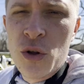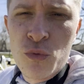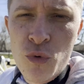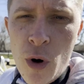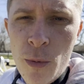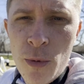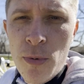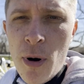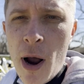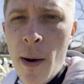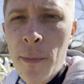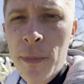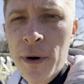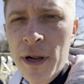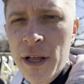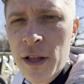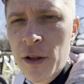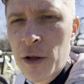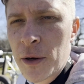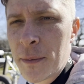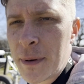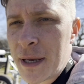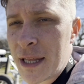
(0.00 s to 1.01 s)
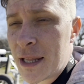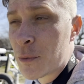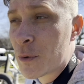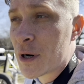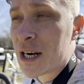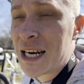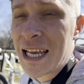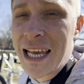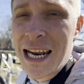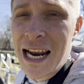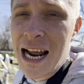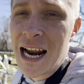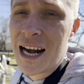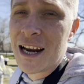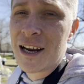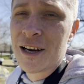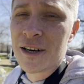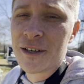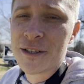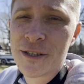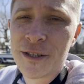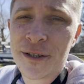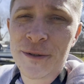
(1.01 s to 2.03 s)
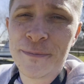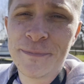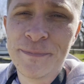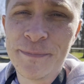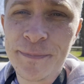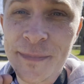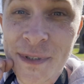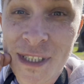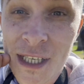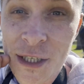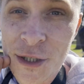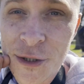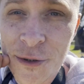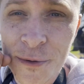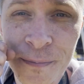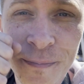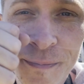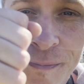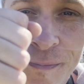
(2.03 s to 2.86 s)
roam the property a little bit, and then we're gonna get out of here. So stay tuned.